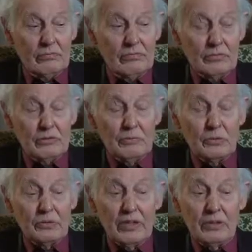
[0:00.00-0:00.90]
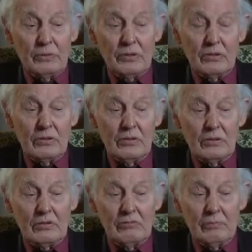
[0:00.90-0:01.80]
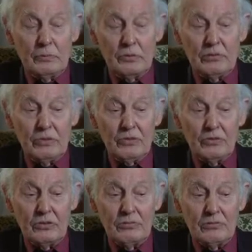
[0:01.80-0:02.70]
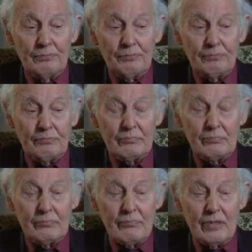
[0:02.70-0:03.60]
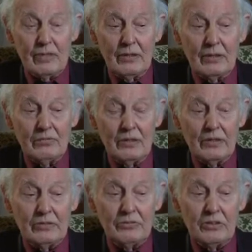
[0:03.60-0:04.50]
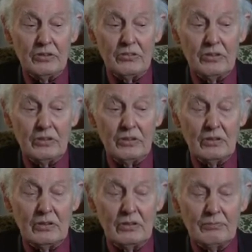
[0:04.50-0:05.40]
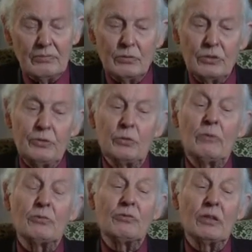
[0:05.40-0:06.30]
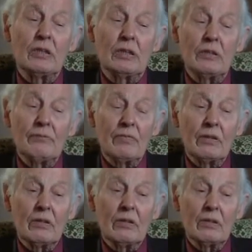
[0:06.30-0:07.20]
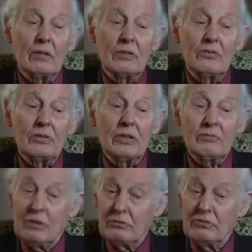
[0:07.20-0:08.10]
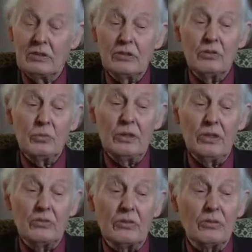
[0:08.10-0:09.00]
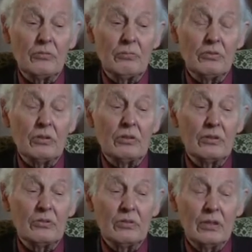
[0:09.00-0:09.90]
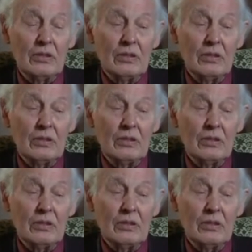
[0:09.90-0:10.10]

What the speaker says: following morning, I went and reported myself, and the flight lieutenant said, what have you come to fly? And I said, I've come to fly twin engine mosquitoes.